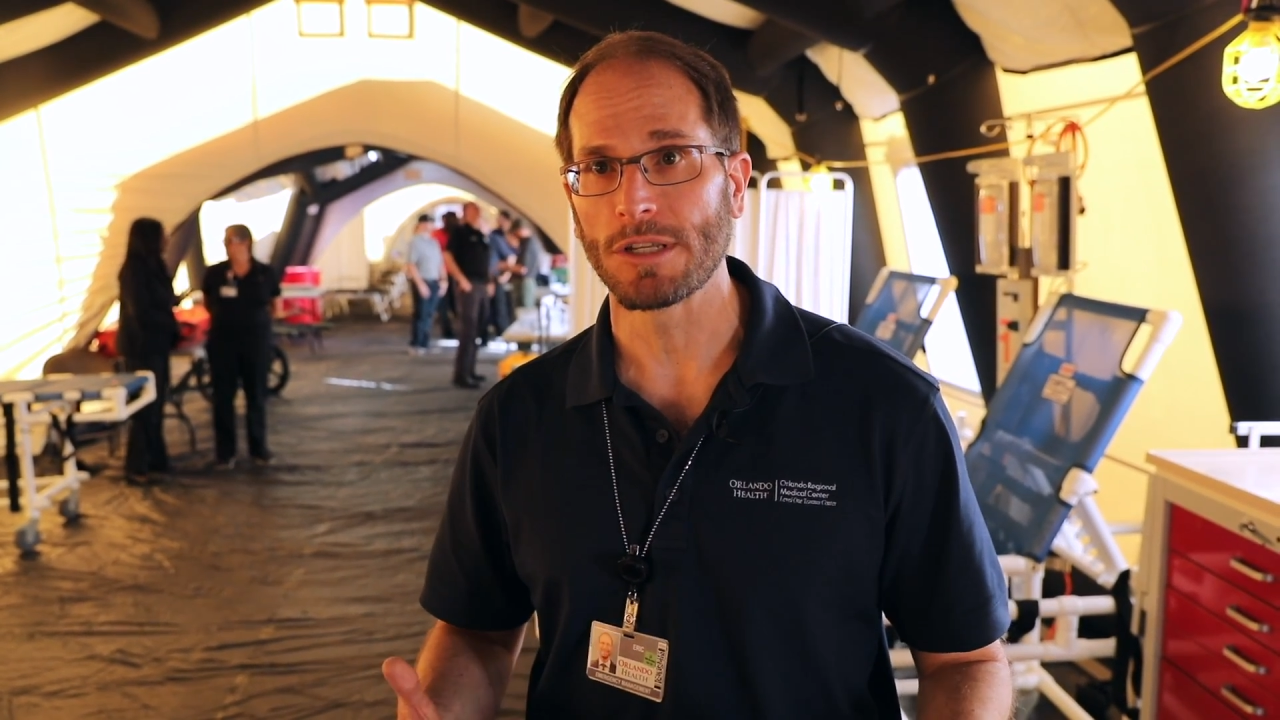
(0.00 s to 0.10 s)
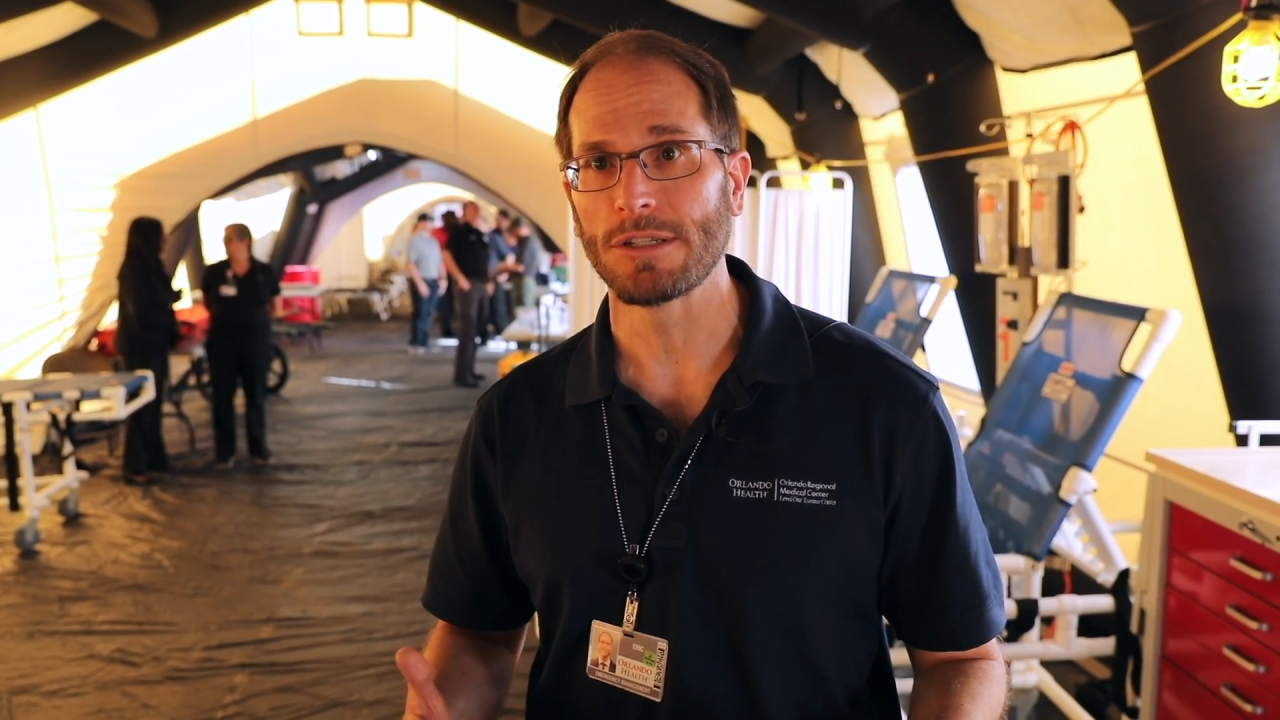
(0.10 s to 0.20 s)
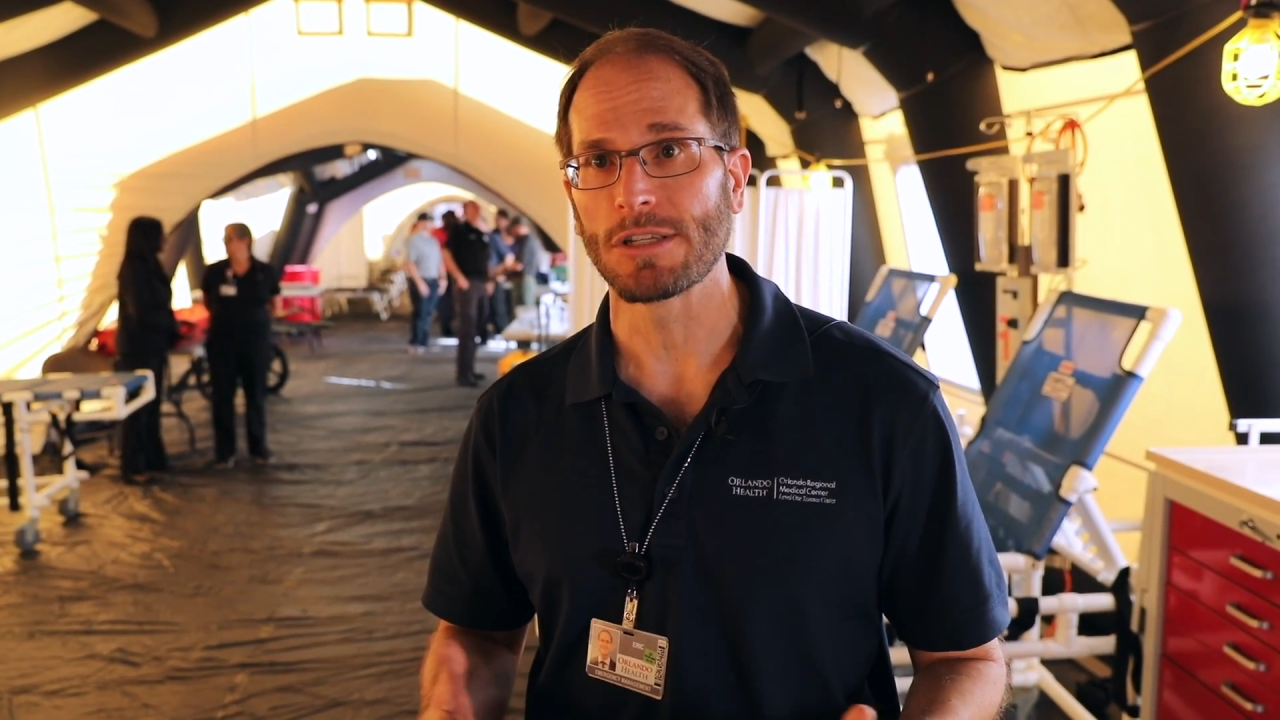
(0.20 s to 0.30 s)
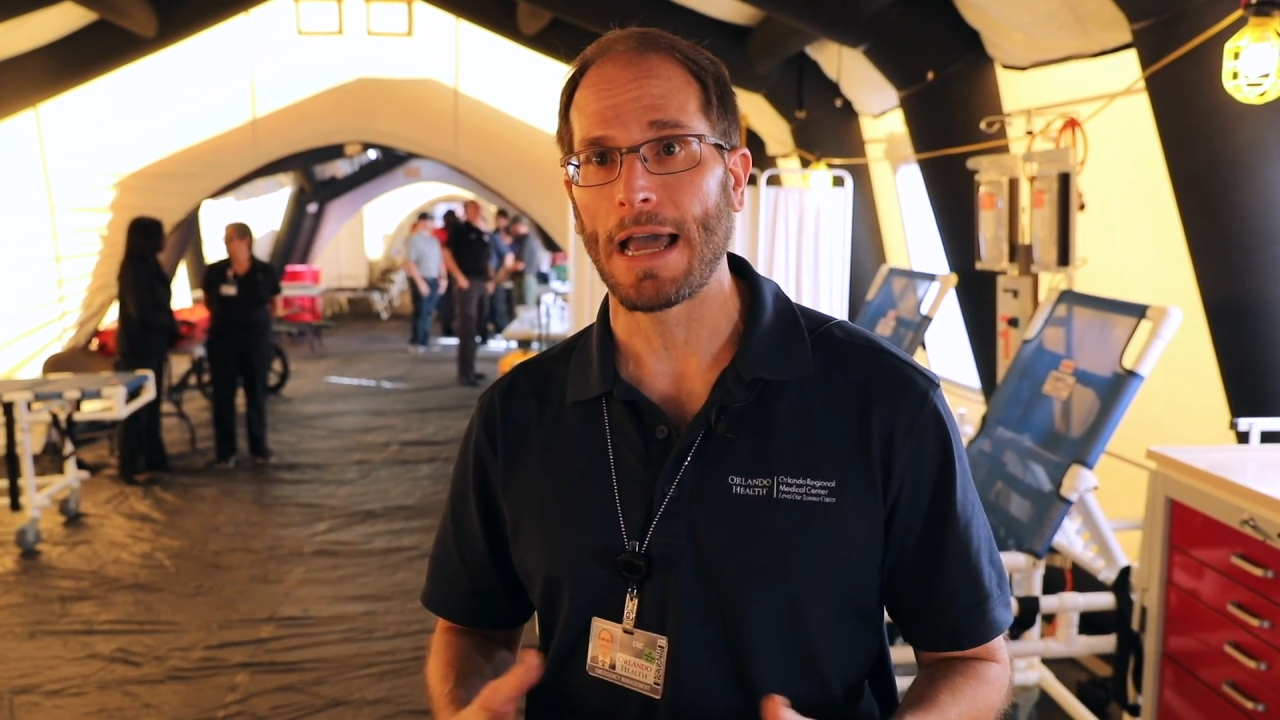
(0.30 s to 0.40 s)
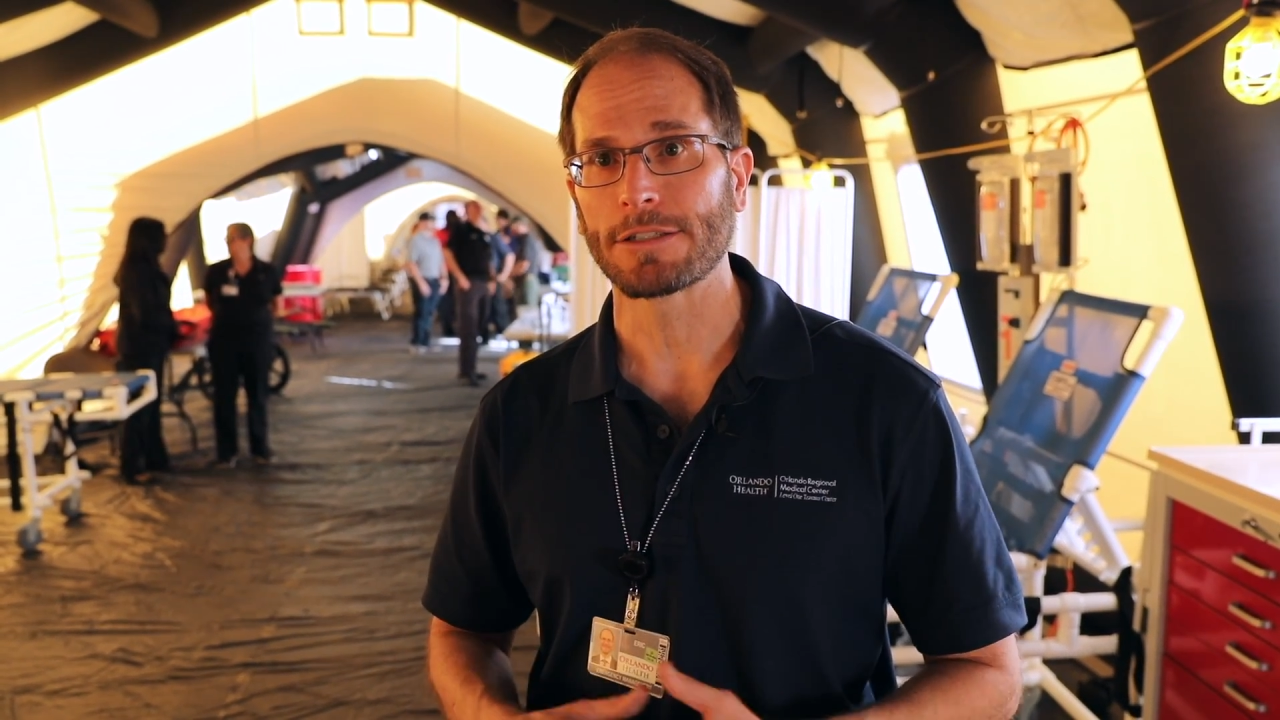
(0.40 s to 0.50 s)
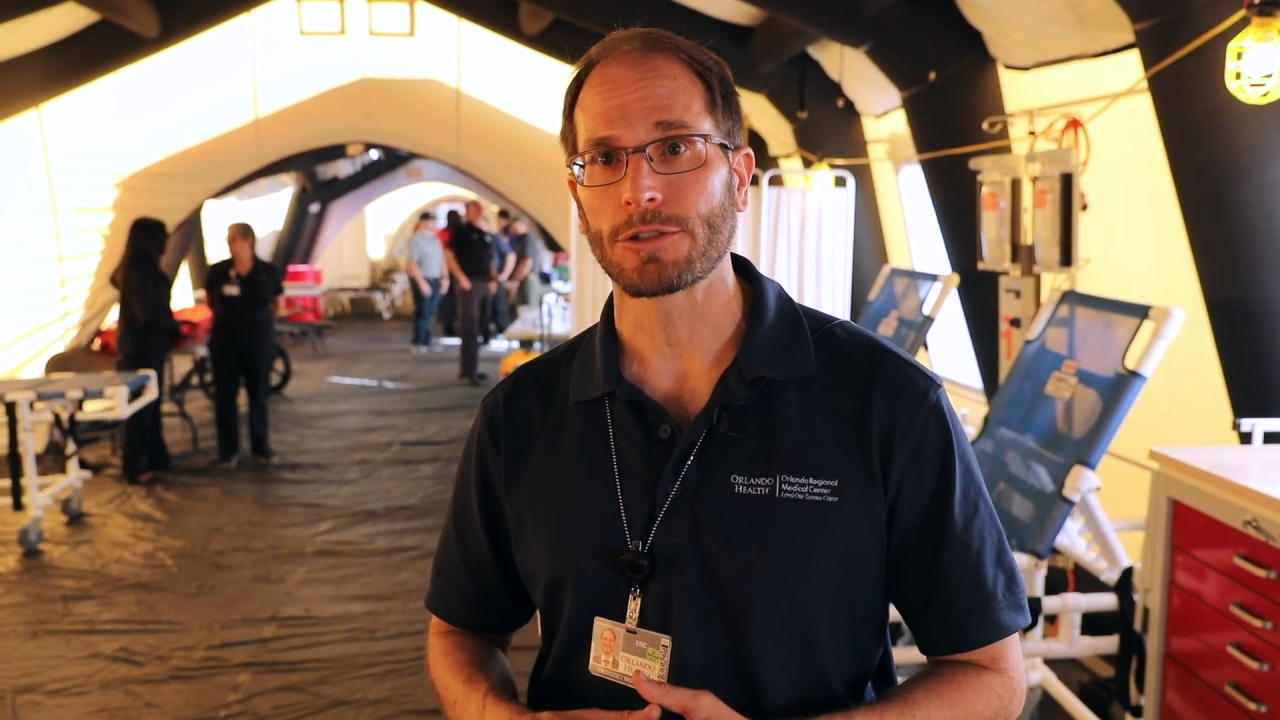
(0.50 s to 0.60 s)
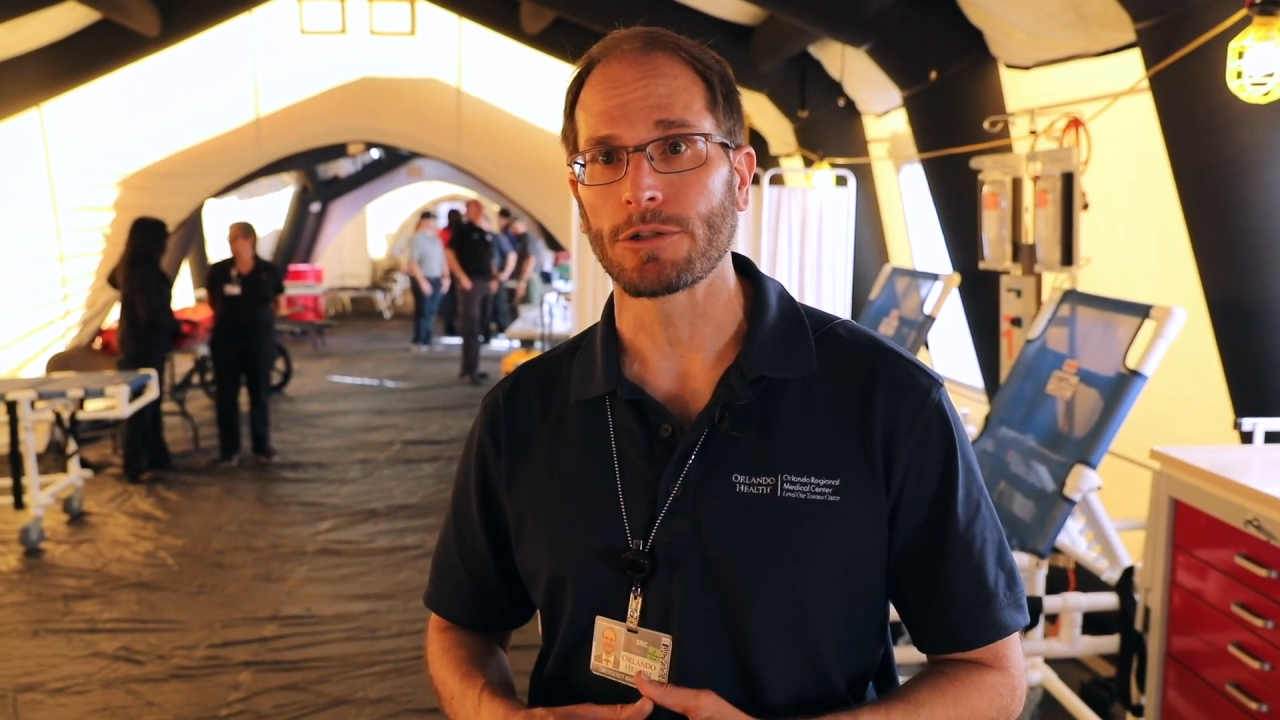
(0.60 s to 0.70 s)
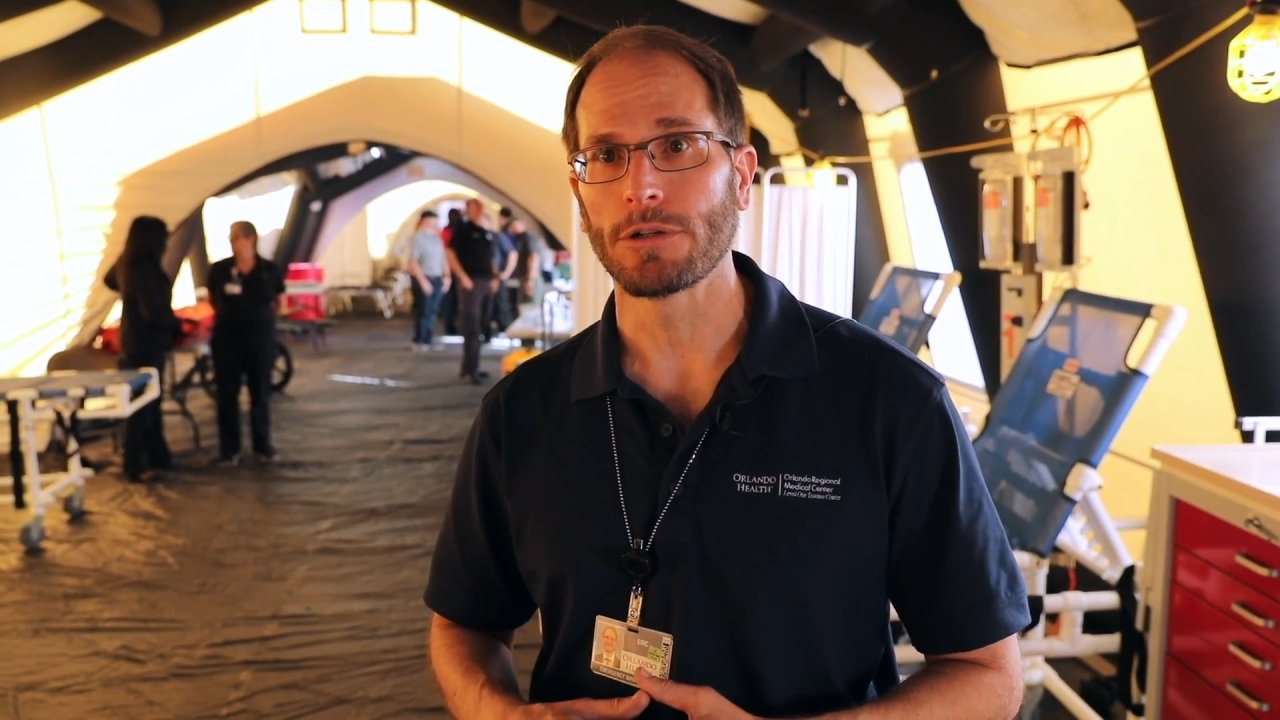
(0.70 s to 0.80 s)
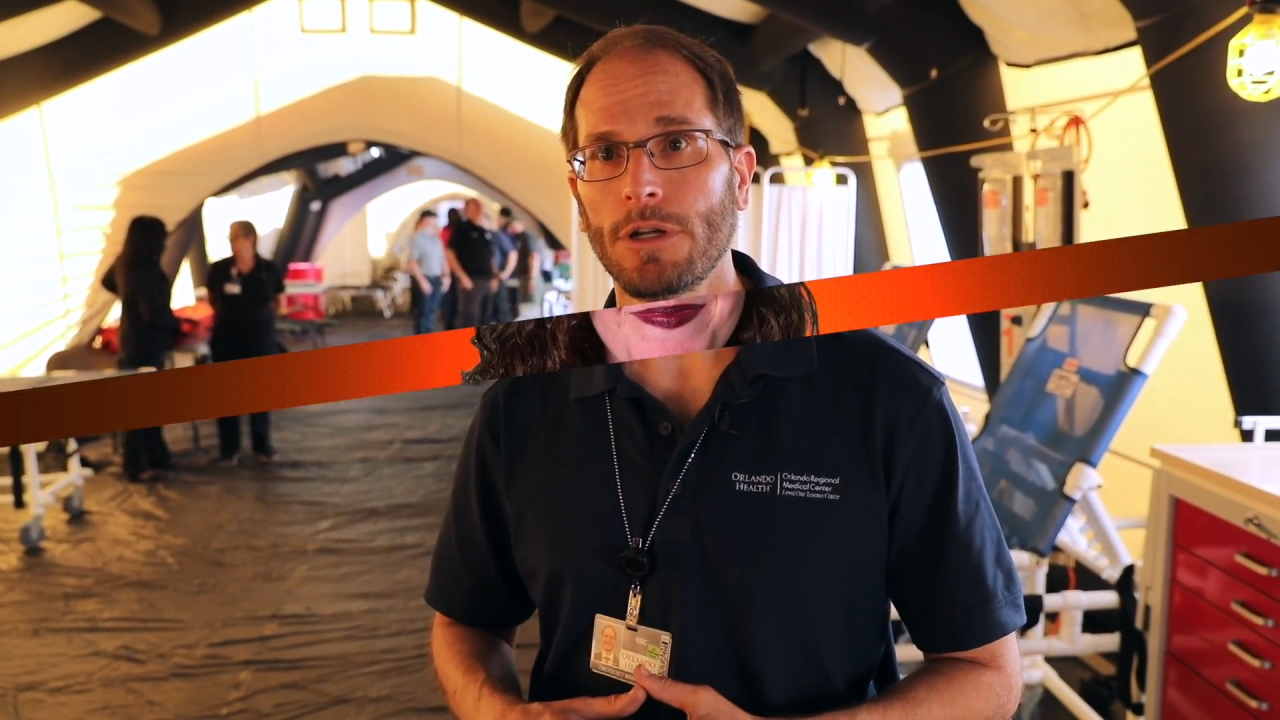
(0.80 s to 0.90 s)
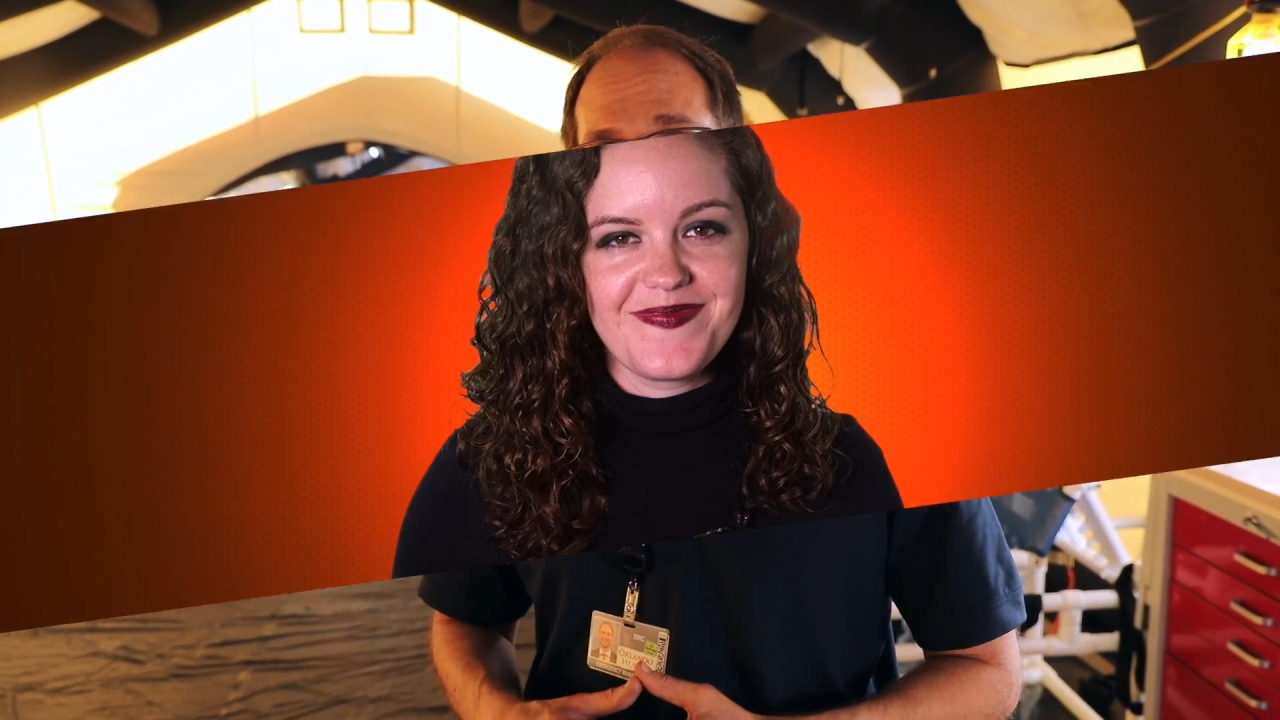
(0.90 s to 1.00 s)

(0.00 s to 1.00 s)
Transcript: disaster?